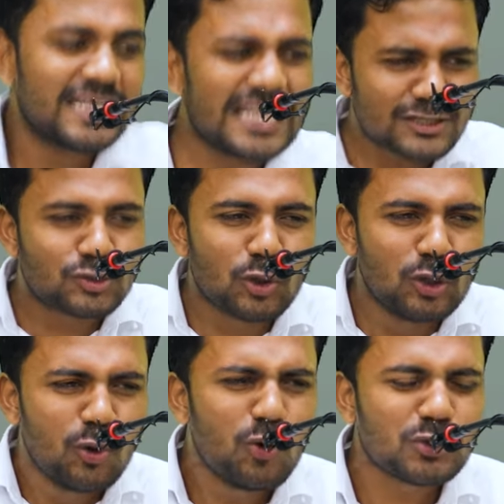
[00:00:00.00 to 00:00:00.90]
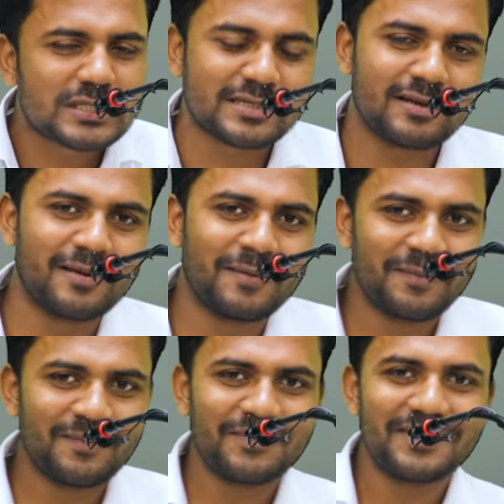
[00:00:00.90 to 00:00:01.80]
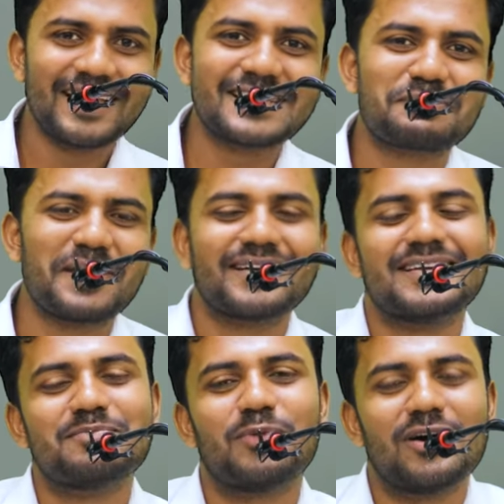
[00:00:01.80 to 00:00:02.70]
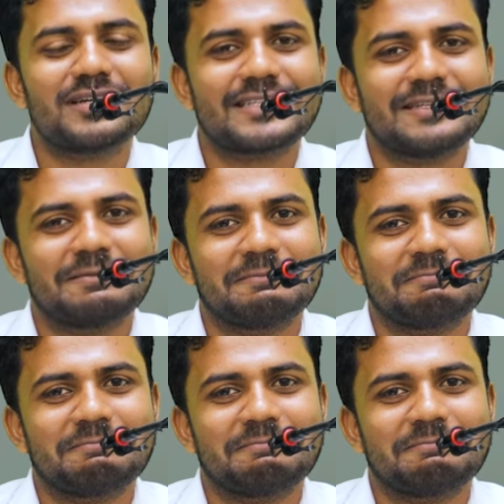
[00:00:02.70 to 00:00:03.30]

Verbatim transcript: This Julus is very important.